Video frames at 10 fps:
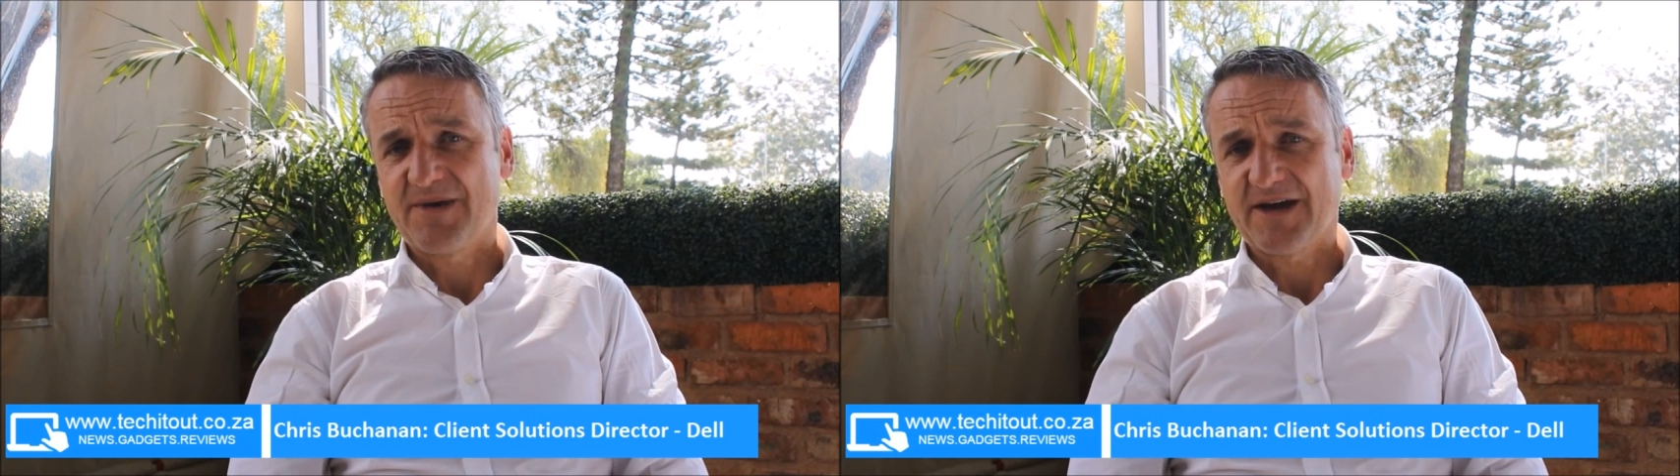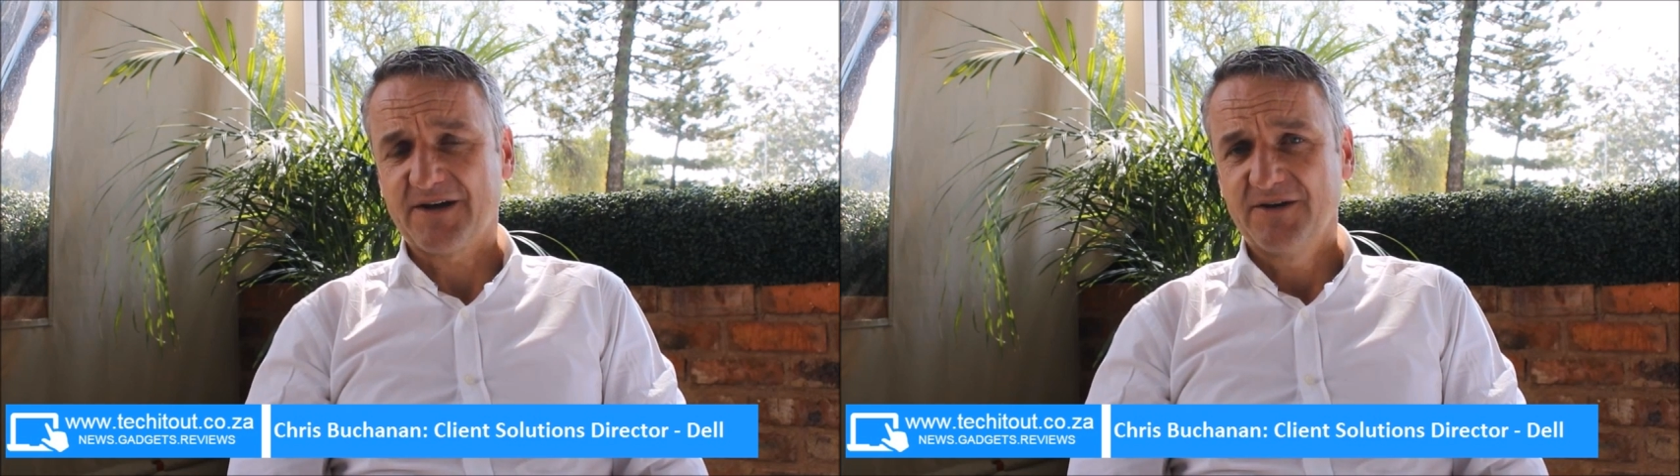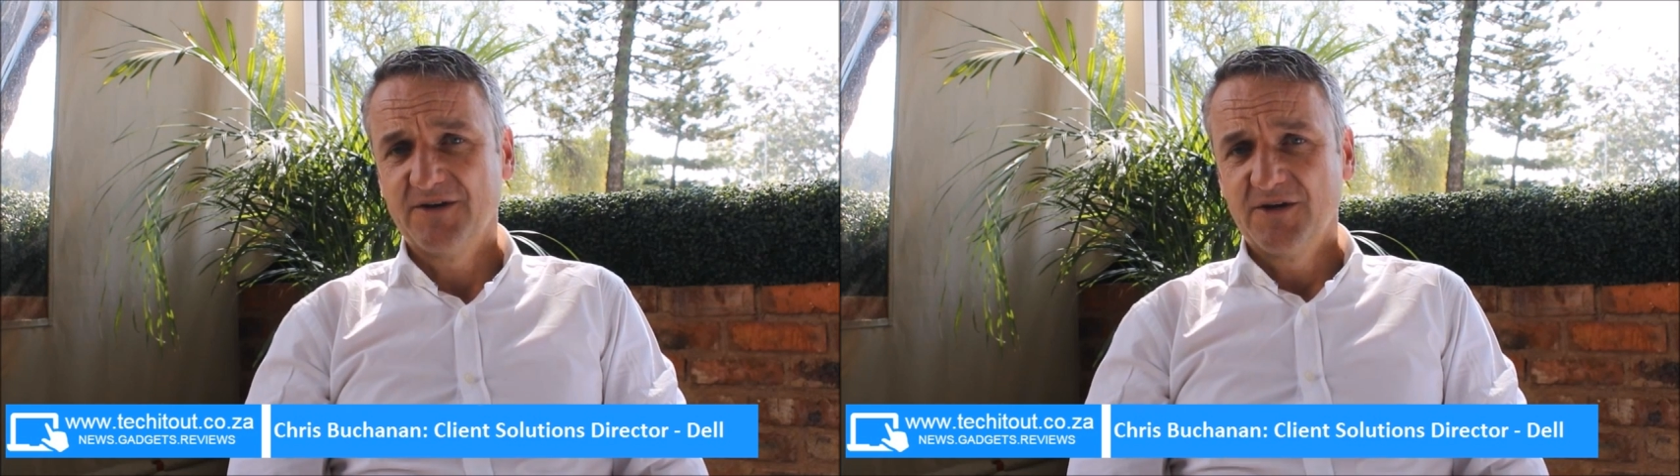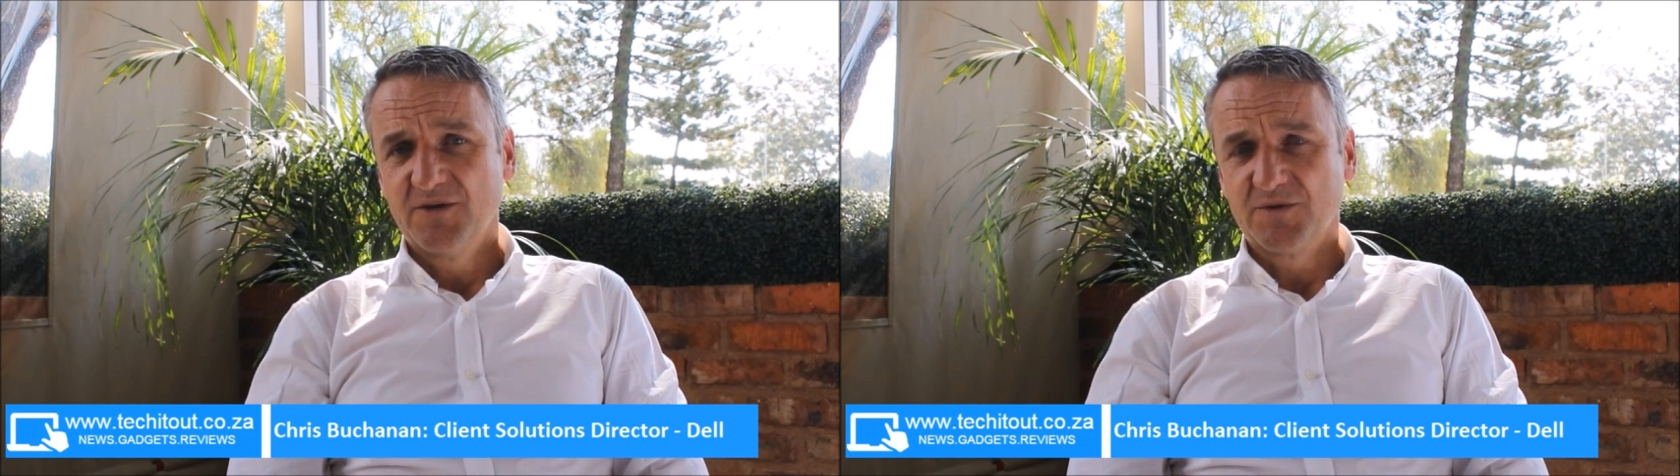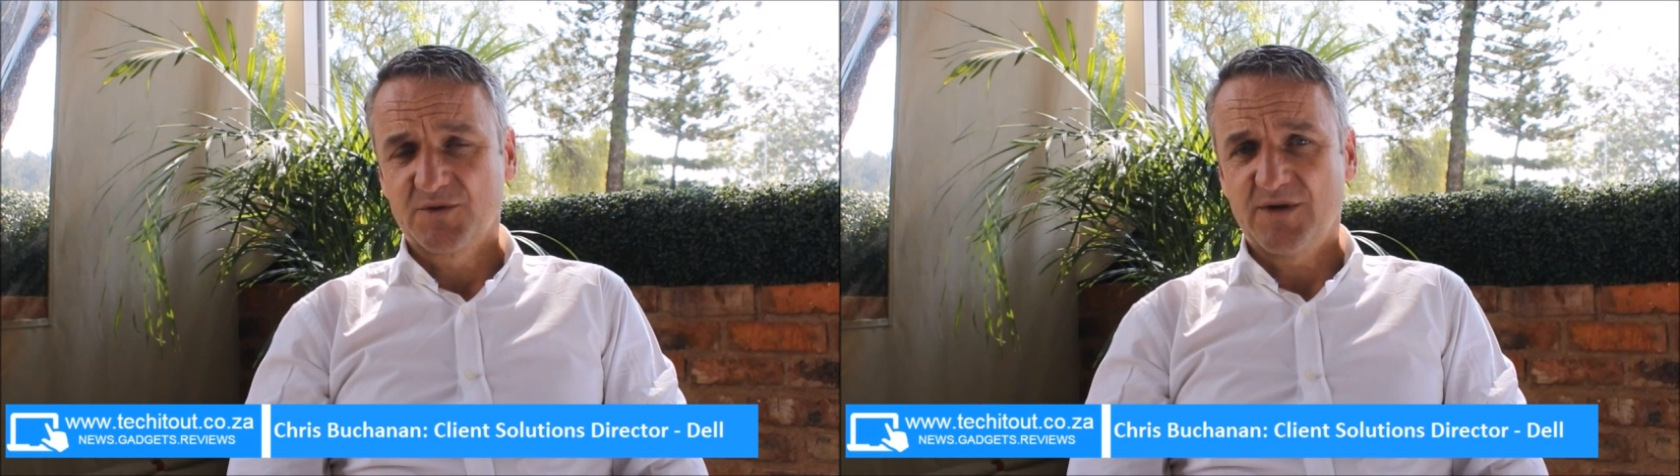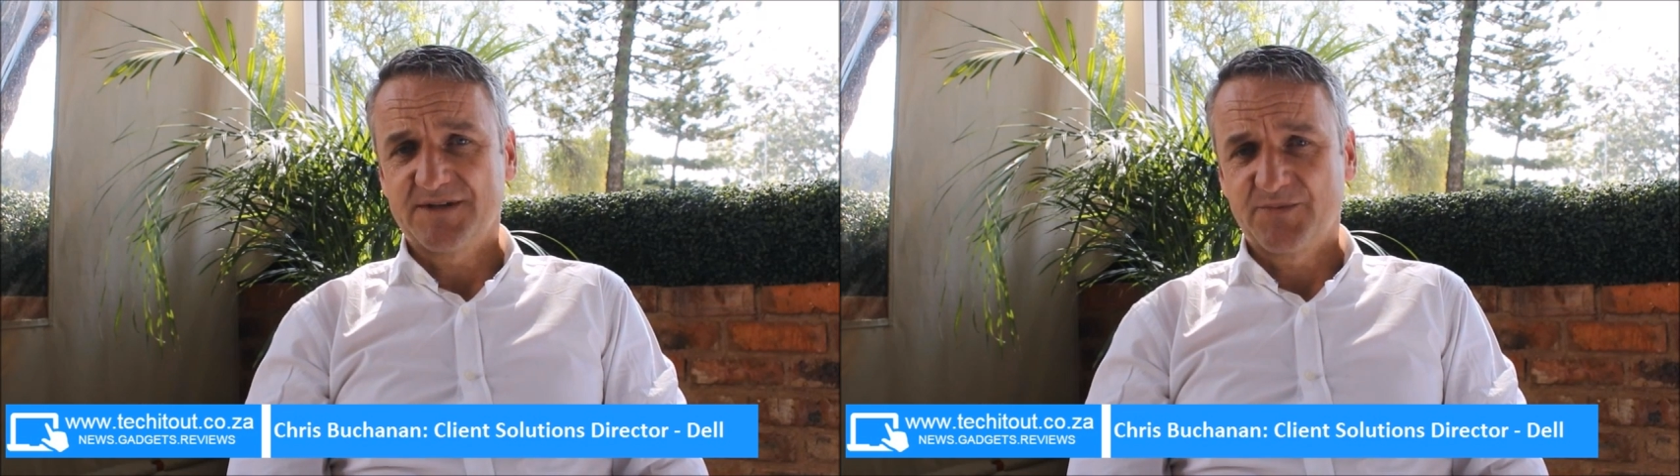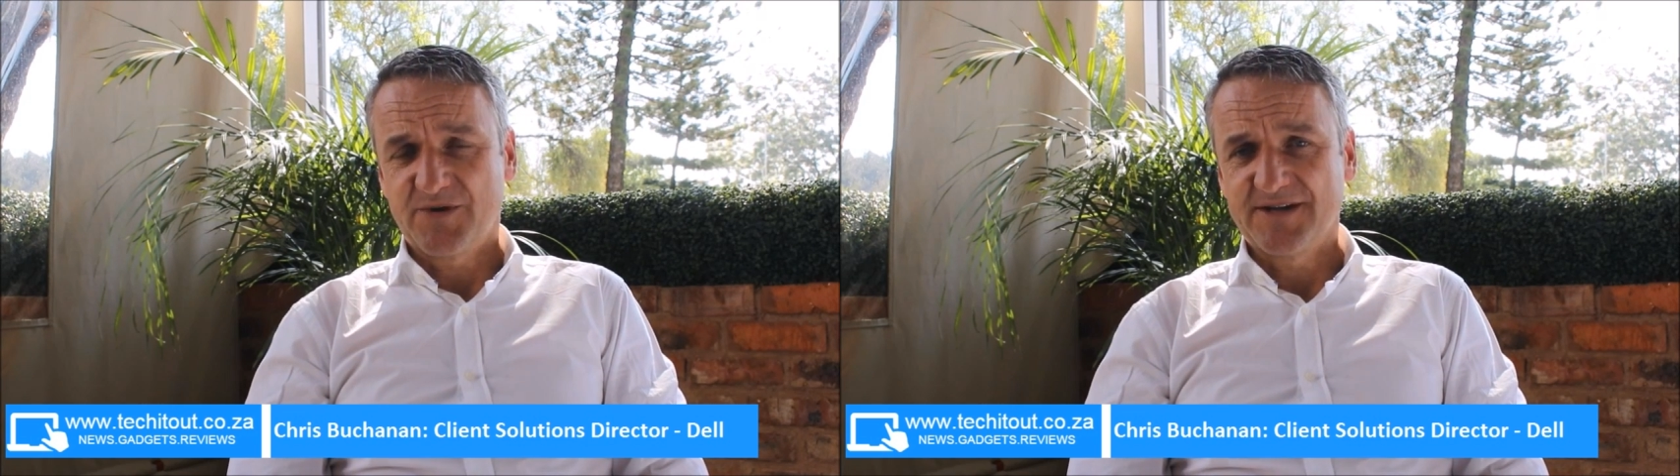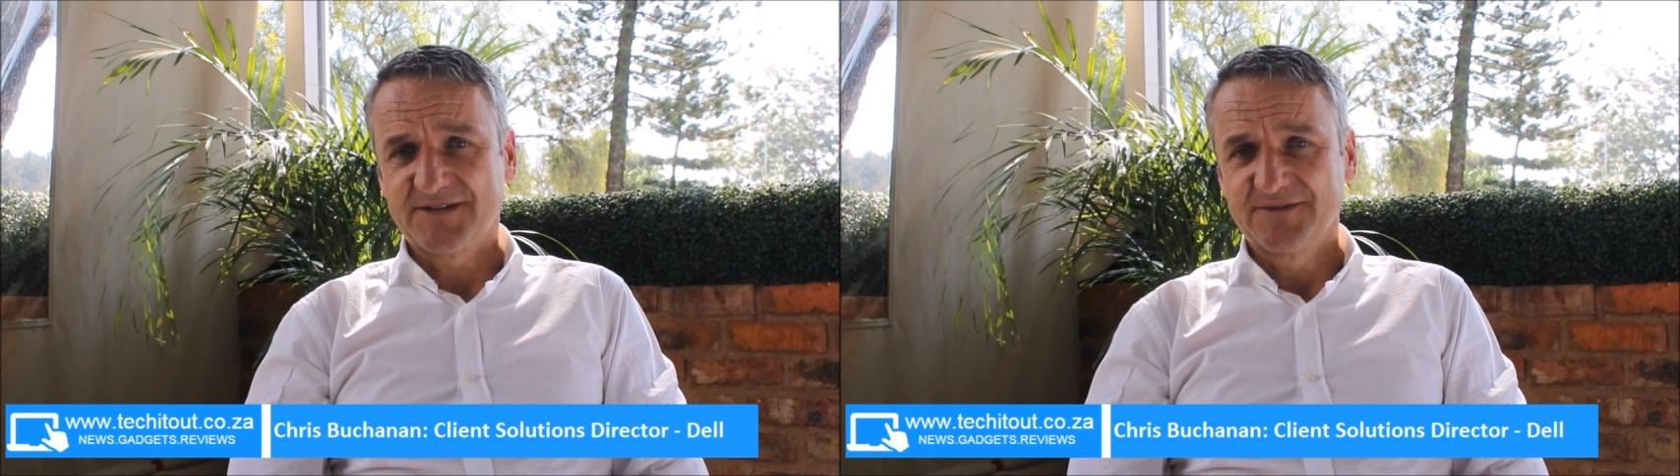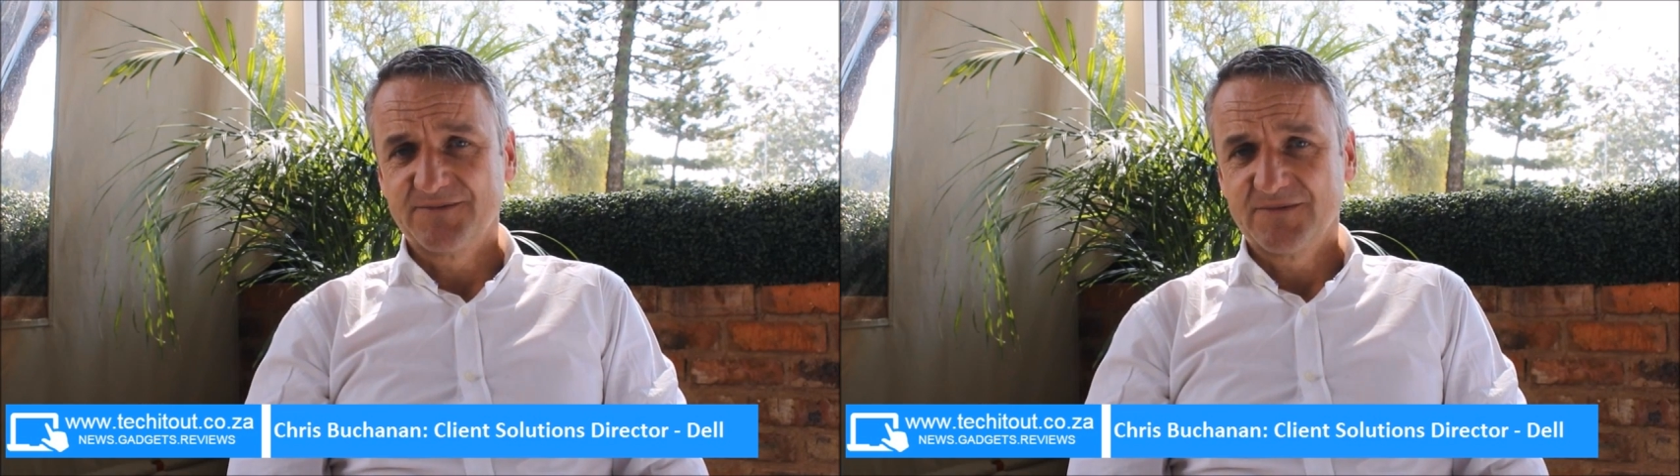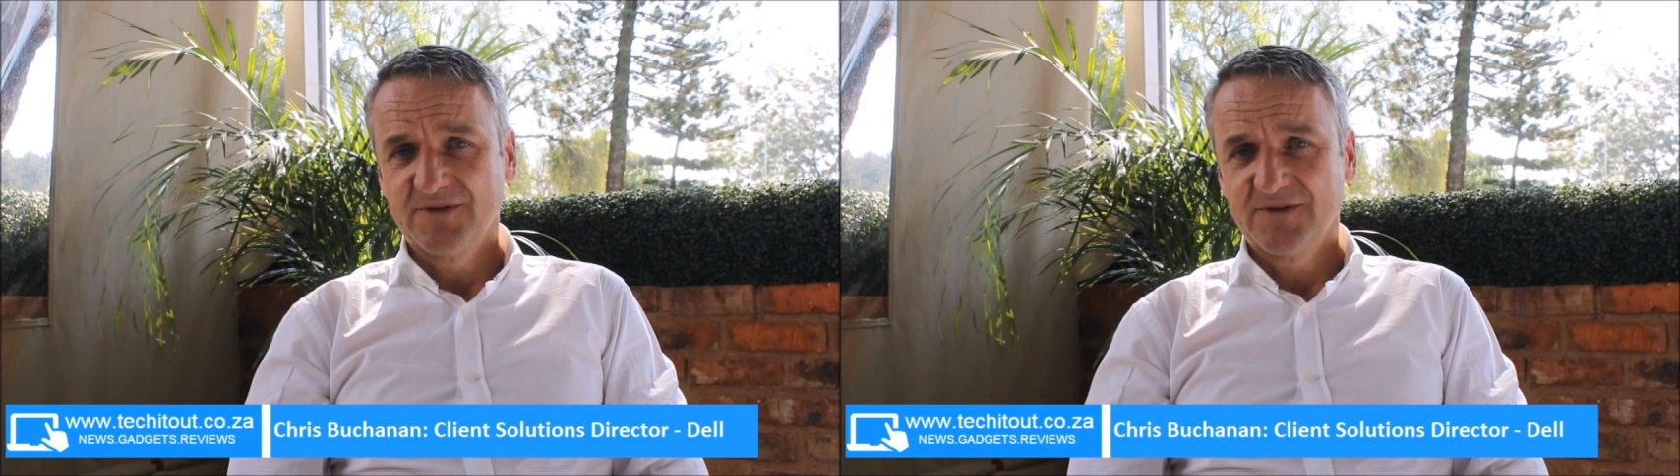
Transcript: back was quite surprising.